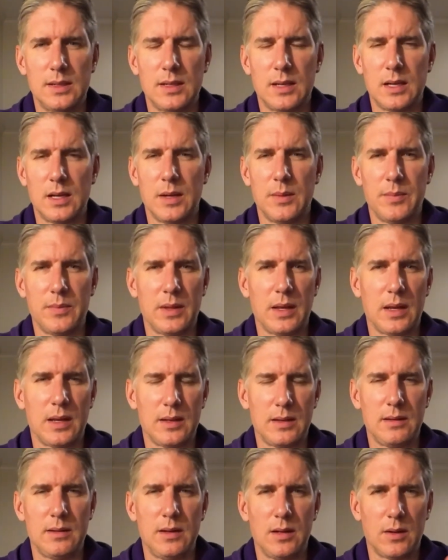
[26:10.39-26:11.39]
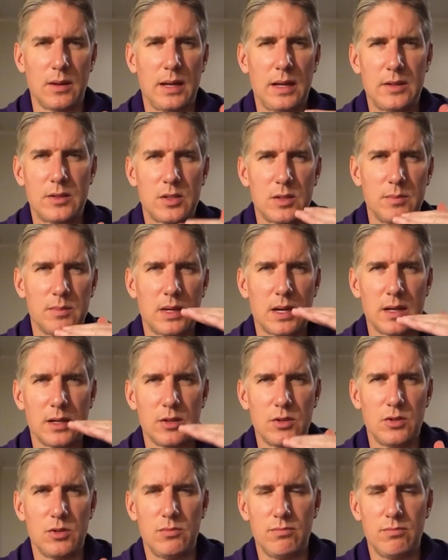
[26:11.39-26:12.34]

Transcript: that, you know, had some kind of